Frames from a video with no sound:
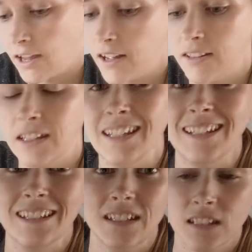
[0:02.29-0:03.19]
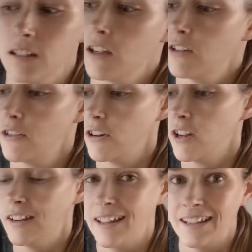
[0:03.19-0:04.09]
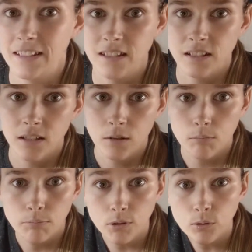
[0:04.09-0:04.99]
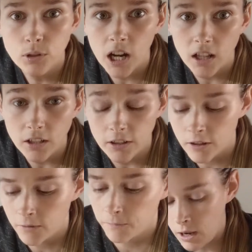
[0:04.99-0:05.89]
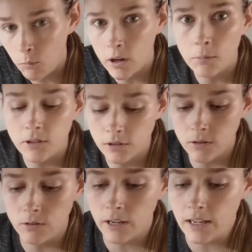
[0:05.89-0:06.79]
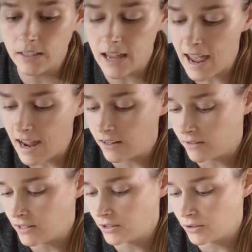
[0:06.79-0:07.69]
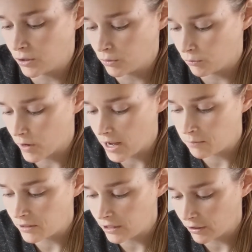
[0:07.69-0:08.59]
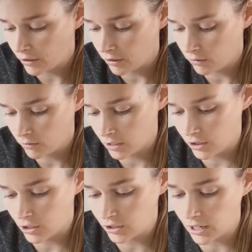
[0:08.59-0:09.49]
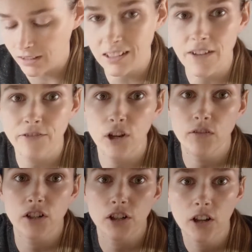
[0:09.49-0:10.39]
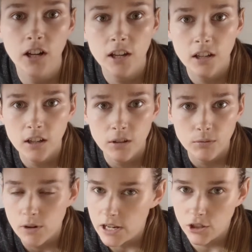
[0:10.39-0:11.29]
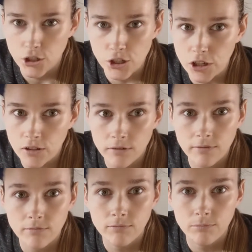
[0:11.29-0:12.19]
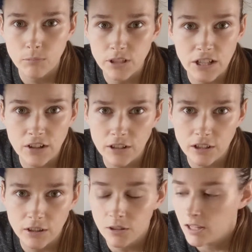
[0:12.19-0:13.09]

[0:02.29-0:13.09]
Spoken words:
got these. They're a nice blue color, and what I'm gonna do is add this red material. It's just like leftover red shirt material